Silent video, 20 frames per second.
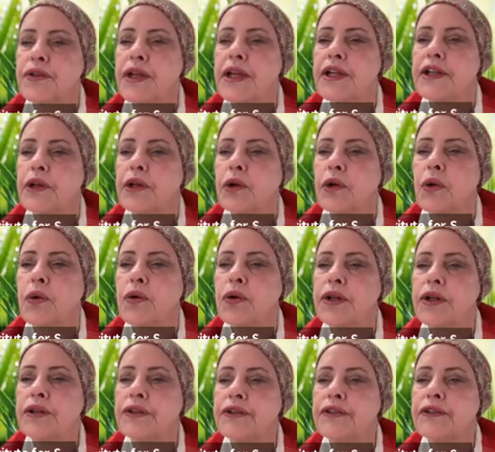in
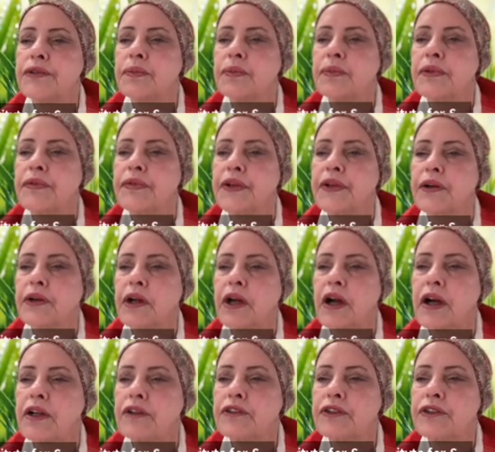accordance with their
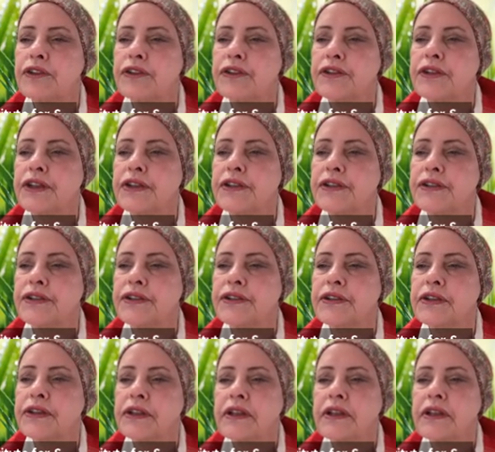consciousness,